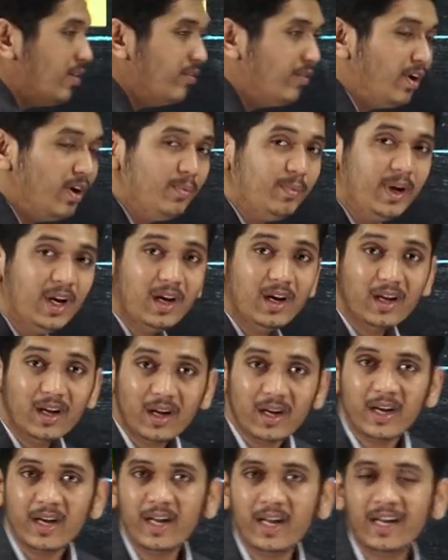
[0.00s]
we'll be
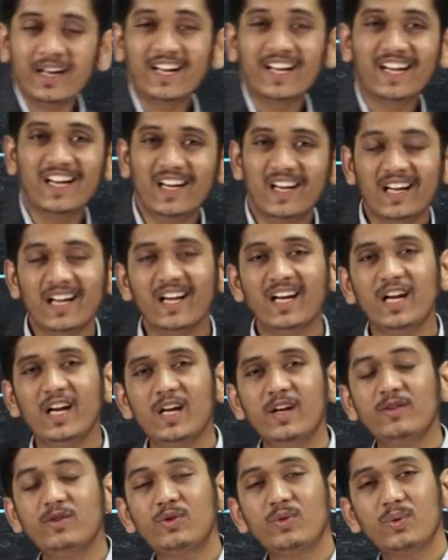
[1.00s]
learning
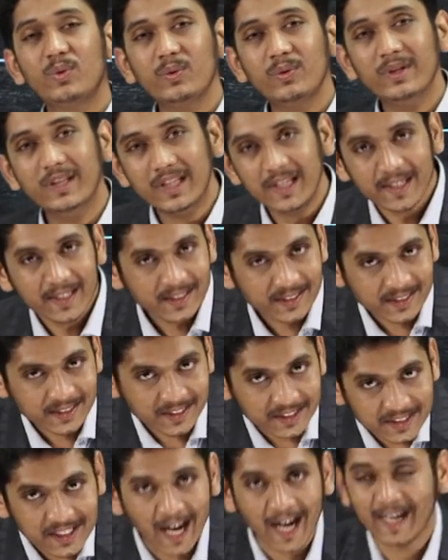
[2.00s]
clearly through these
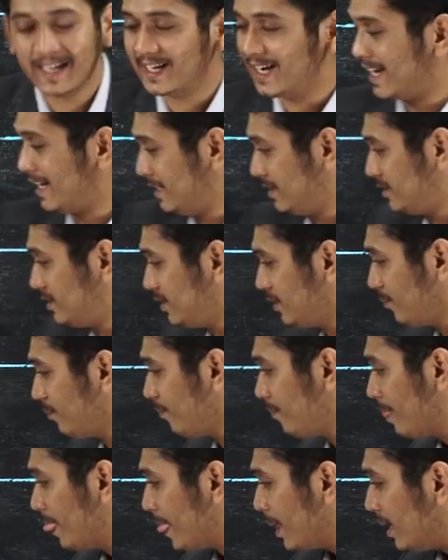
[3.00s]
guidelines.
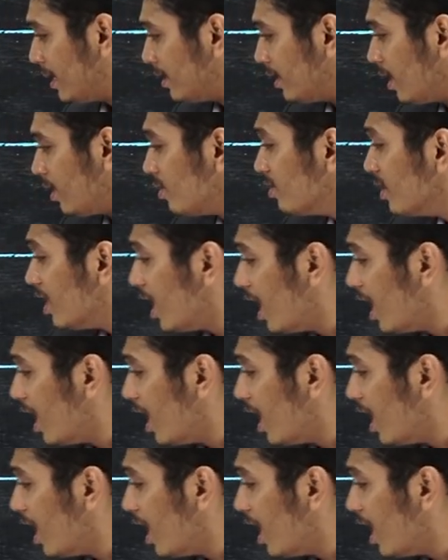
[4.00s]
Now,